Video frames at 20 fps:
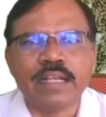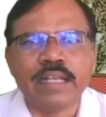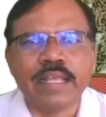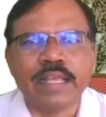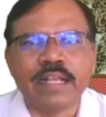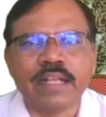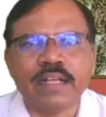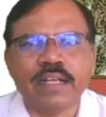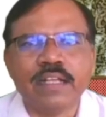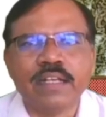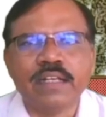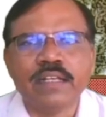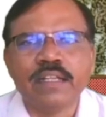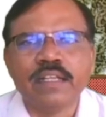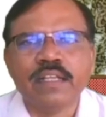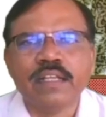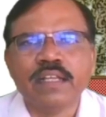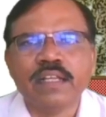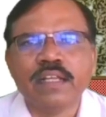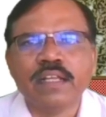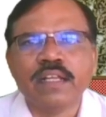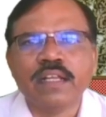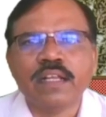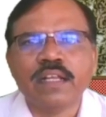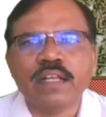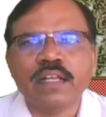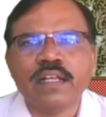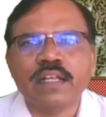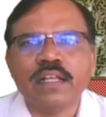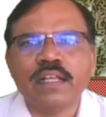taken
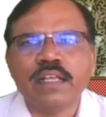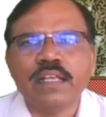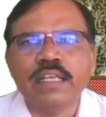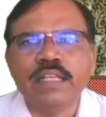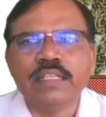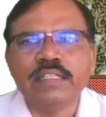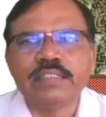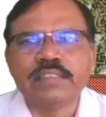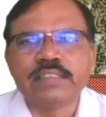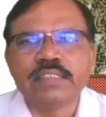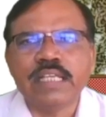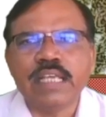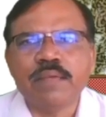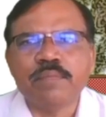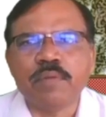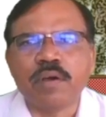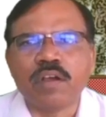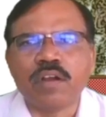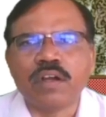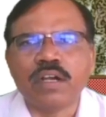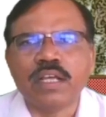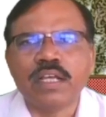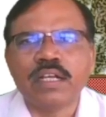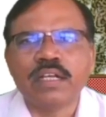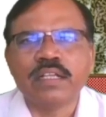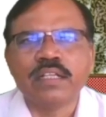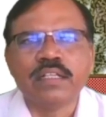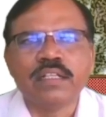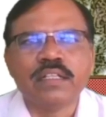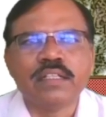in same
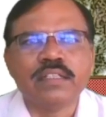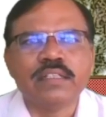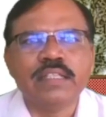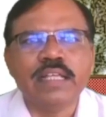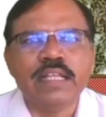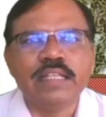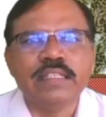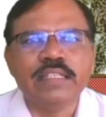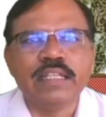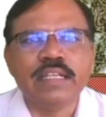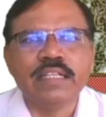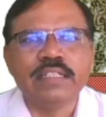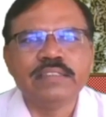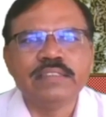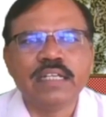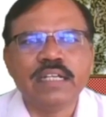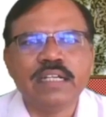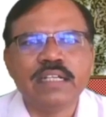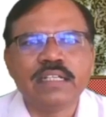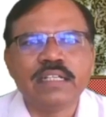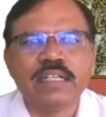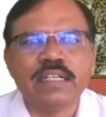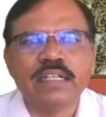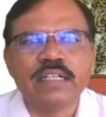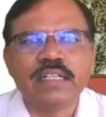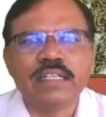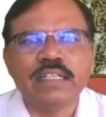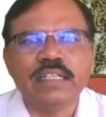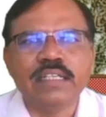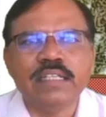order, then the
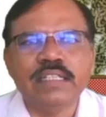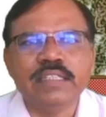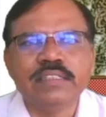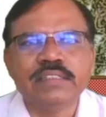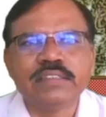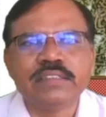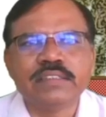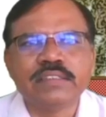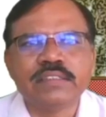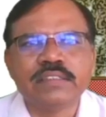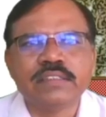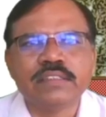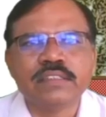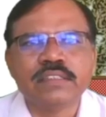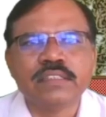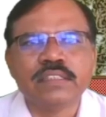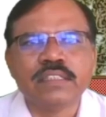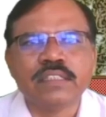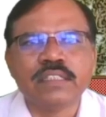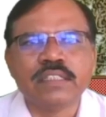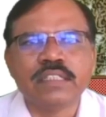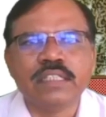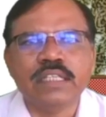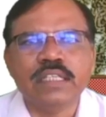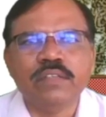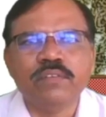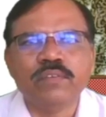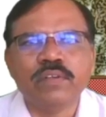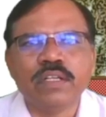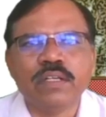resultant is
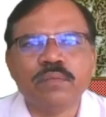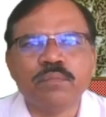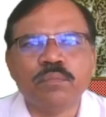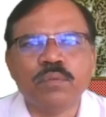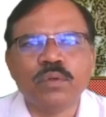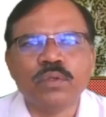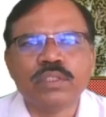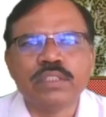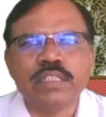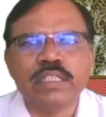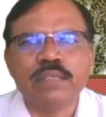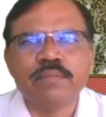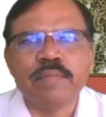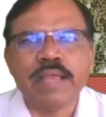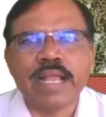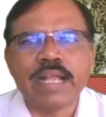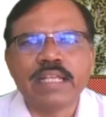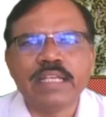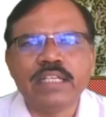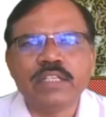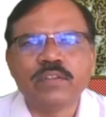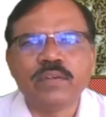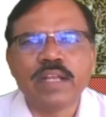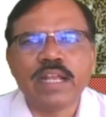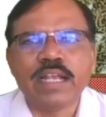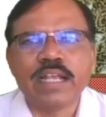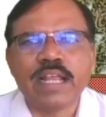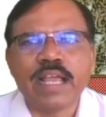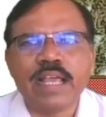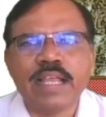given both in magnitude
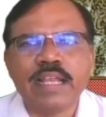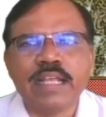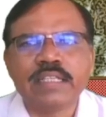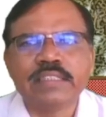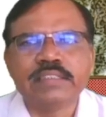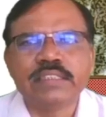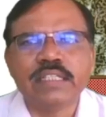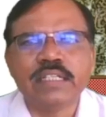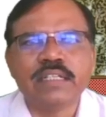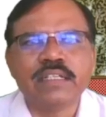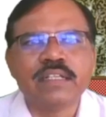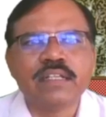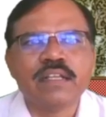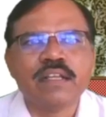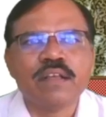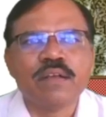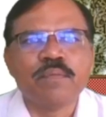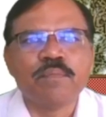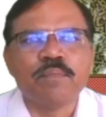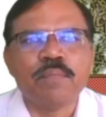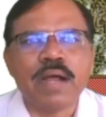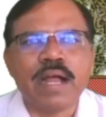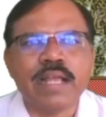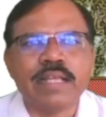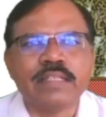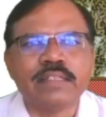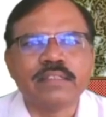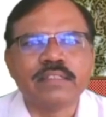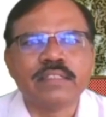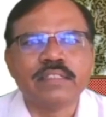and direction
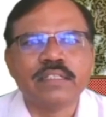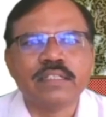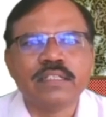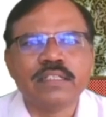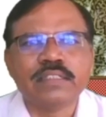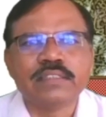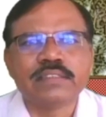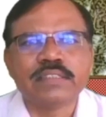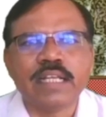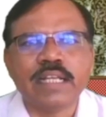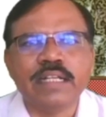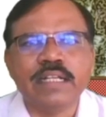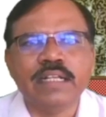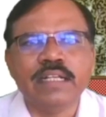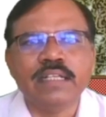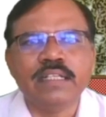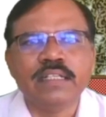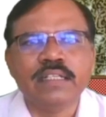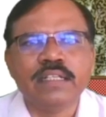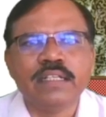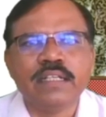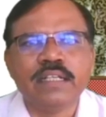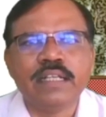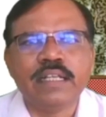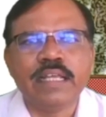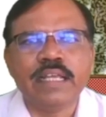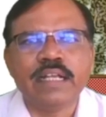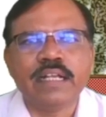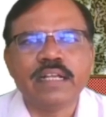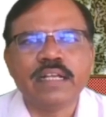by third side
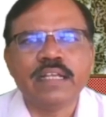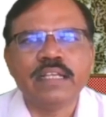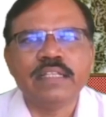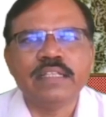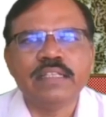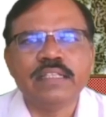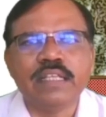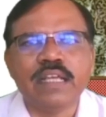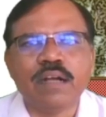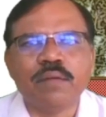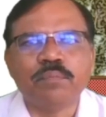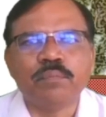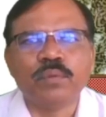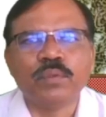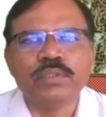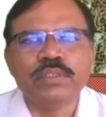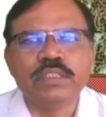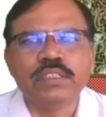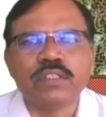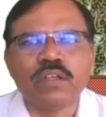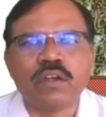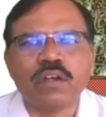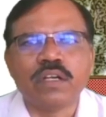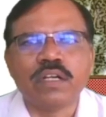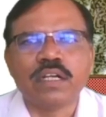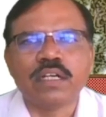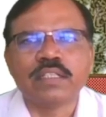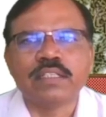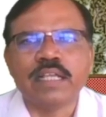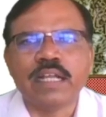taken in the opposite
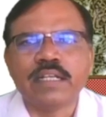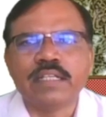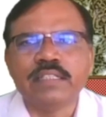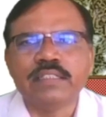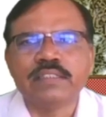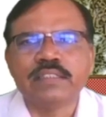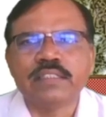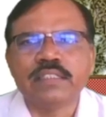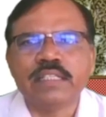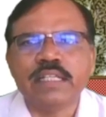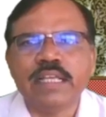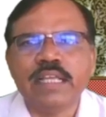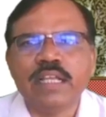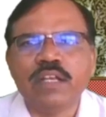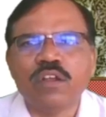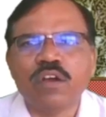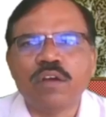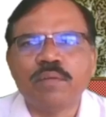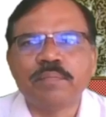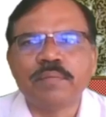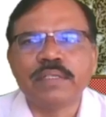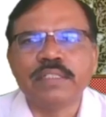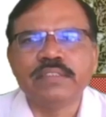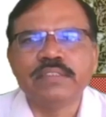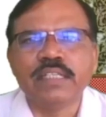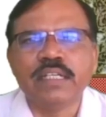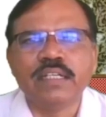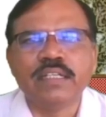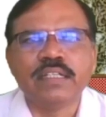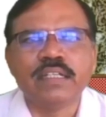order, that is tail of
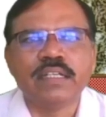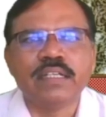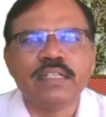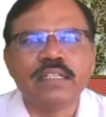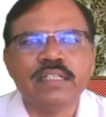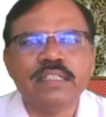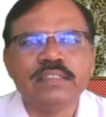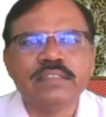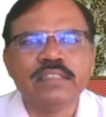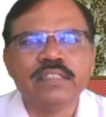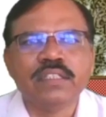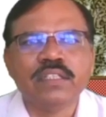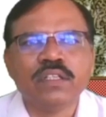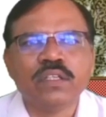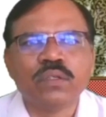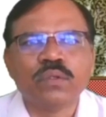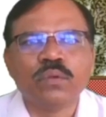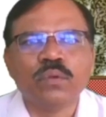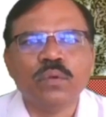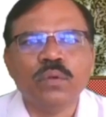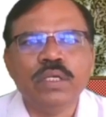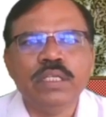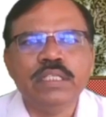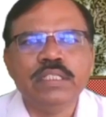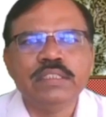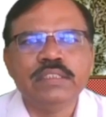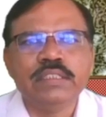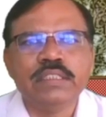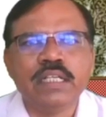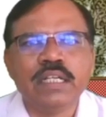resultant is
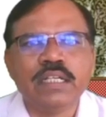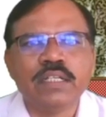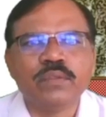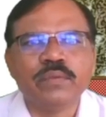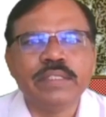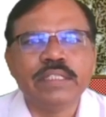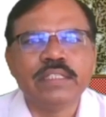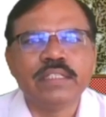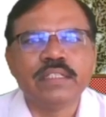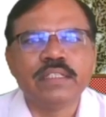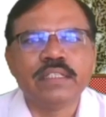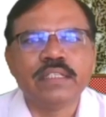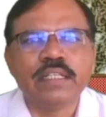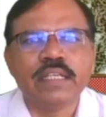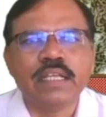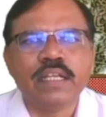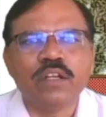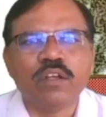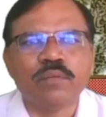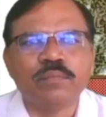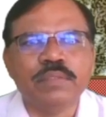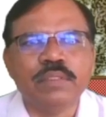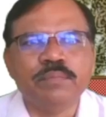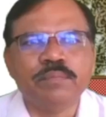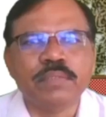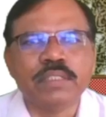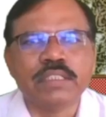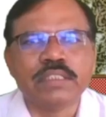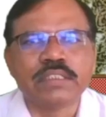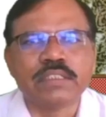coincident with tail of the
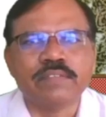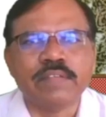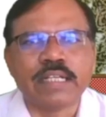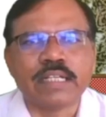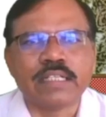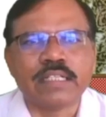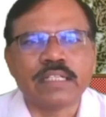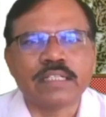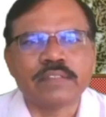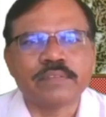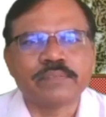first vector.